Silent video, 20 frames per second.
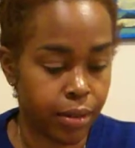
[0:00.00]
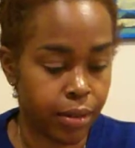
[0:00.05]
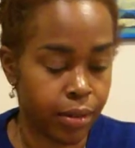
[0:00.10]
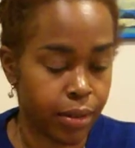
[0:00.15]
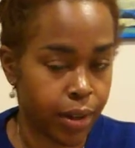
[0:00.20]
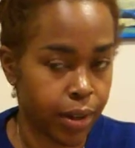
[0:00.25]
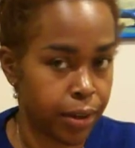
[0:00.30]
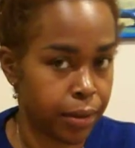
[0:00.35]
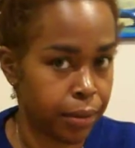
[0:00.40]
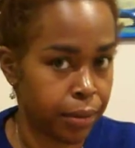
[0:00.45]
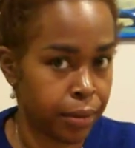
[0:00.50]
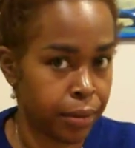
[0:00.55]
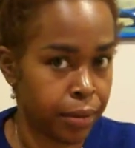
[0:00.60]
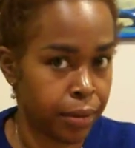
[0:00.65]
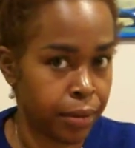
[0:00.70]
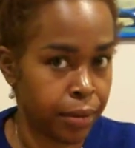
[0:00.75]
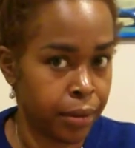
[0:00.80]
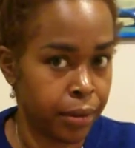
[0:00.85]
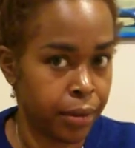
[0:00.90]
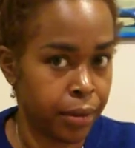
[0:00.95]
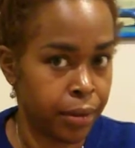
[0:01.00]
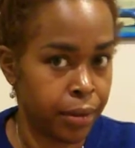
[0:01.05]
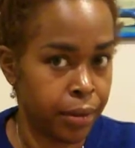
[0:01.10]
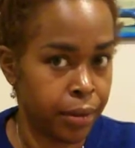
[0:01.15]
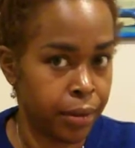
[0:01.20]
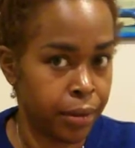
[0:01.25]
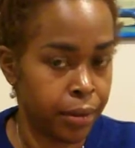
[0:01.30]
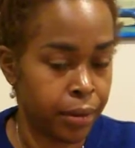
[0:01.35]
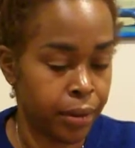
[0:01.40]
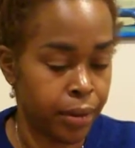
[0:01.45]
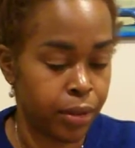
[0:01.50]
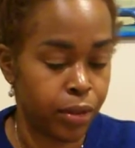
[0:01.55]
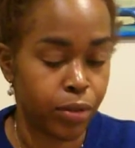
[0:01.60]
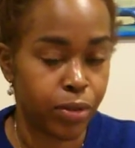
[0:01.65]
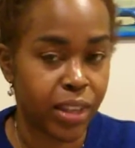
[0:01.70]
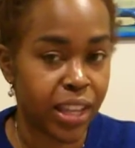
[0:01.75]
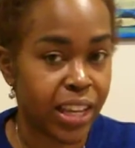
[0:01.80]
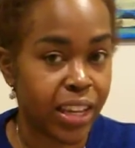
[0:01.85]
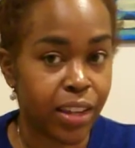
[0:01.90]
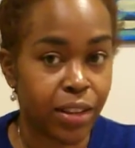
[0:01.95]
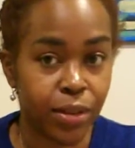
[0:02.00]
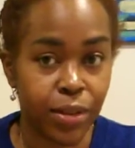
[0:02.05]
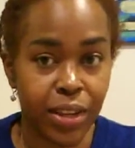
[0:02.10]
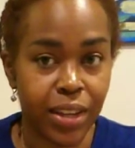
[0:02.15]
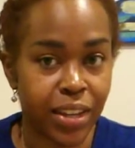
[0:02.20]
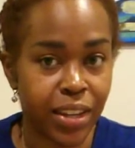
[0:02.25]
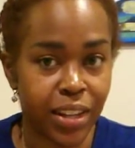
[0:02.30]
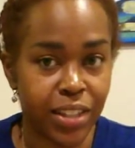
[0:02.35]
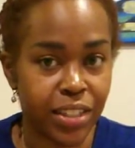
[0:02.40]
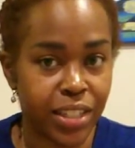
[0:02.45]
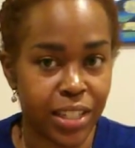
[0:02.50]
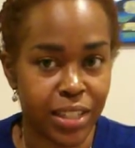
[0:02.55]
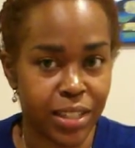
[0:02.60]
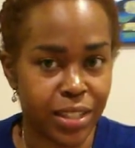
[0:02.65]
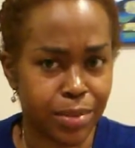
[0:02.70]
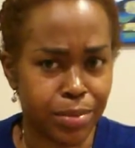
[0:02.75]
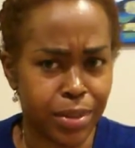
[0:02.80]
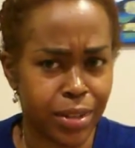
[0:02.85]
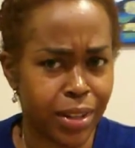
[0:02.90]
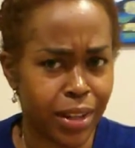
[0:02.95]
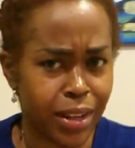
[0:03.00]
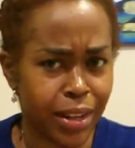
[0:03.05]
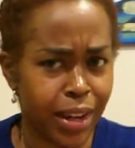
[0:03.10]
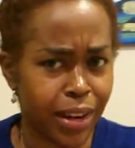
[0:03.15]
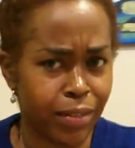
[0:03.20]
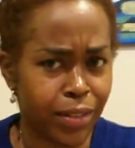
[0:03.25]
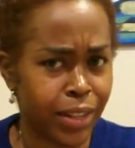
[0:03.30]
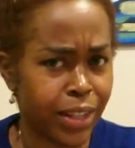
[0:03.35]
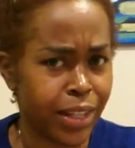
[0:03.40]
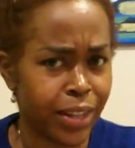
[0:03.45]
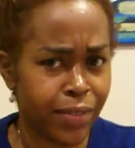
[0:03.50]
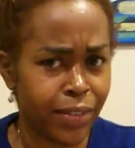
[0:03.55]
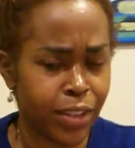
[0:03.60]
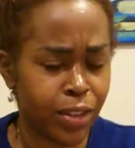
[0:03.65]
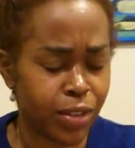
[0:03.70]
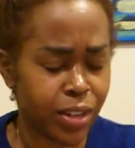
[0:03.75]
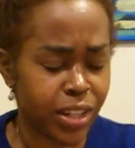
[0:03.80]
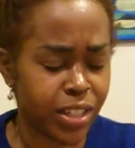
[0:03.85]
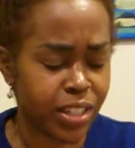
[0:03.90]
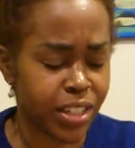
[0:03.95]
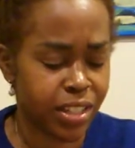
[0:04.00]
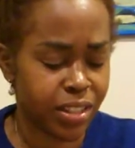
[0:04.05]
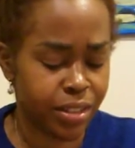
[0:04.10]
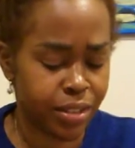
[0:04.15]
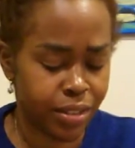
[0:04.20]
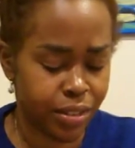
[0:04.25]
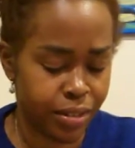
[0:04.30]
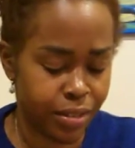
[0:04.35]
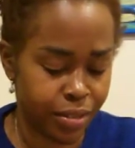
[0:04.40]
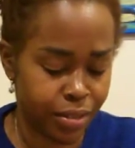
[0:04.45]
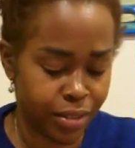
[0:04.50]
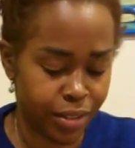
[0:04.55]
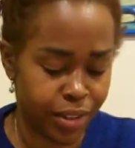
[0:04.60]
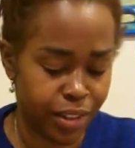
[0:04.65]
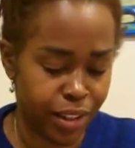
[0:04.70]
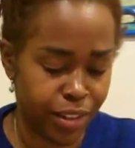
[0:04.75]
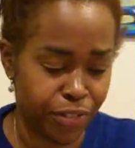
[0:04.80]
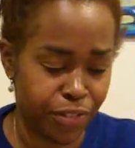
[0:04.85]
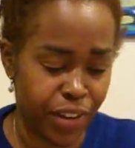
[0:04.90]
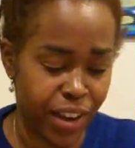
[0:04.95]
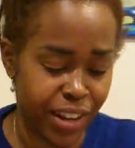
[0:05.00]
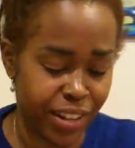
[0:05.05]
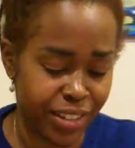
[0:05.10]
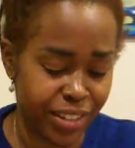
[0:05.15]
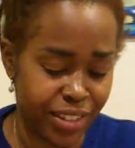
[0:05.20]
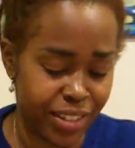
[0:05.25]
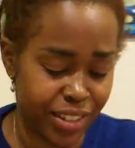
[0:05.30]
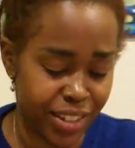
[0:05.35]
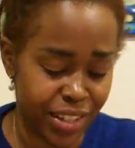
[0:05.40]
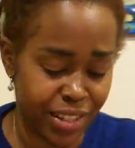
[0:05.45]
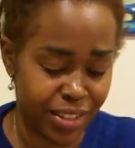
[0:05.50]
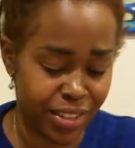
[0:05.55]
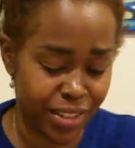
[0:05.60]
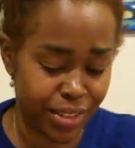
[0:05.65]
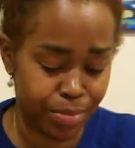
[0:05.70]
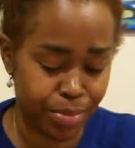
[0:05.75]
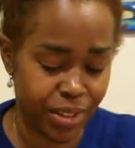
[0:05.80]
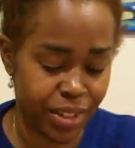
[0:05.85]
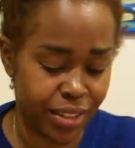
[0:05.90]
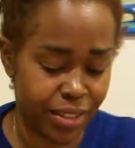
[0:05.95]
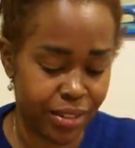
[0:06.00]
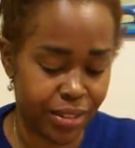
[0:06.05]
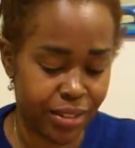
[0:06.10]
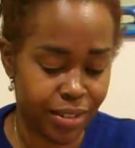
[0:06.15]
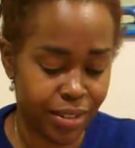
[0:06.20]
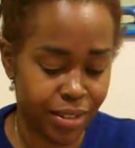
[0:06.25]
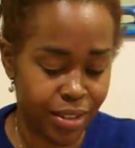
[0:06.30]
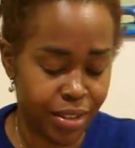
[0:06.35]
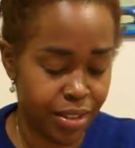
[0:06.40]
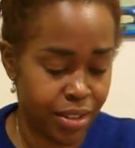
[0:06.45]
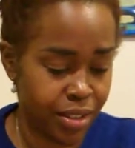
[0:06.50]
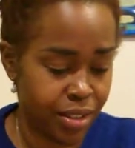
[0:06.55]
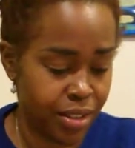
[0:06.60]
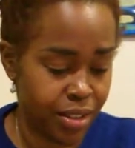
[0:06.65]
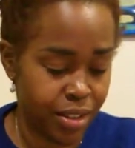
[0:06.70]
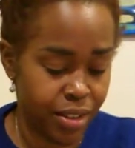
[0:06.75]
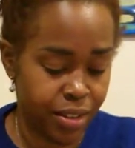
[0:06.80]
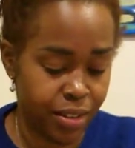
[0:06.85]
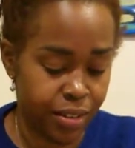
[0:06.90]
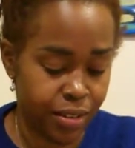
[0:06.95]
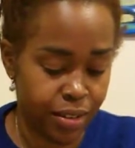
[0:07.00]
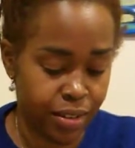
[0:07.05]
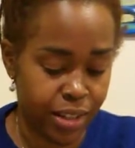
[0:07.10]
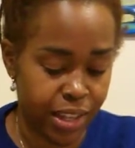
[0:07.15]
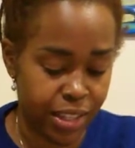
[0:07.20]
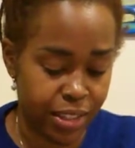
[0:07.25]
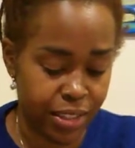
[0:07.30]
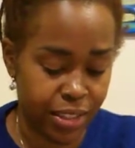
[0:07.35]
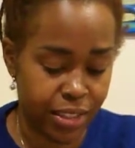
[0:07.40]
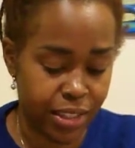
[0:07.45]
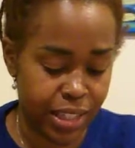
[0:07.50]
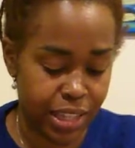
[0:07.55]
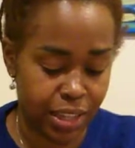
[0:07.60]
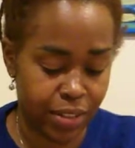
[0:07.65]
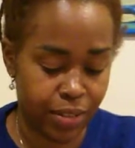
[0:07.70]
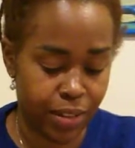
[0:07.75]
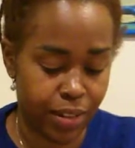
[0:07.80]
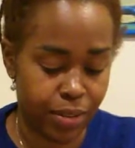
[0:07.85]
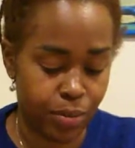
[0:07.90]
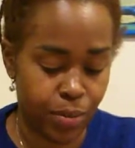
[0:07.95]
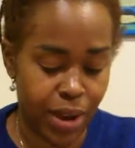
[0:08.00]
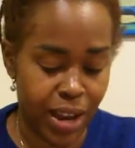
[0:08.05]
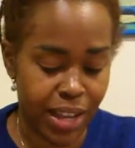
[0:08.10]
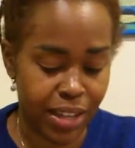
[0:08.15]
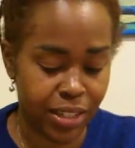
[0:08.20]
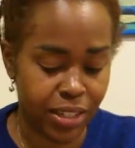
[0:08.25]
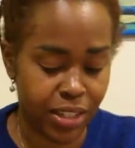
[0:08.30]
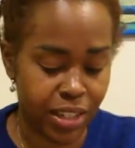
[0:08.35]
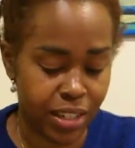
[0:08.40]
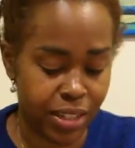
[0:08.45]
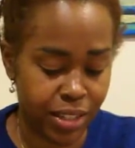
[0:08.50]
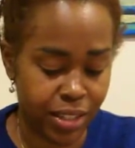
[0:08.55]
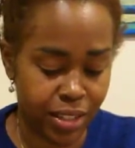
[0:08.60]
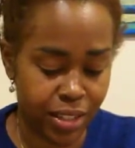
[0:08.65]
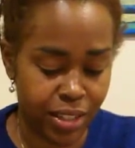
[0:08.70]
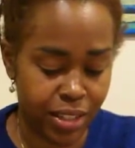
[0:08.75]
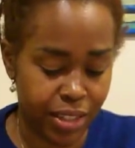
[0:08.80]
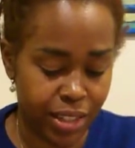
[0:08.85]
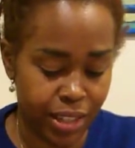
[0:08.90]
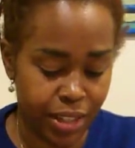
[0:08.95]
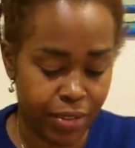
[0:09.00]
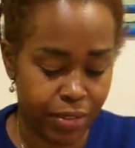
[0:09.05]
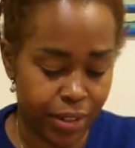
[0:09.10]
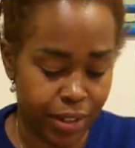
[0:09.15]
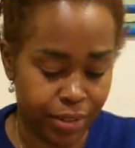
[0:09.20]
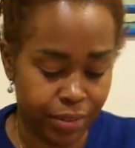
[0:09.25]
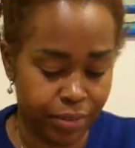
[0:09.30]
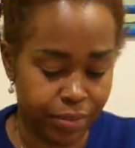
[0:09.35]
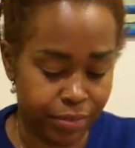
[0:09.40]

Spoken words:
Okay. You thinking you're getting your justice, but they're not really giving you your justice? Clarify this justice, please. That's the secret. Why is justice the secret?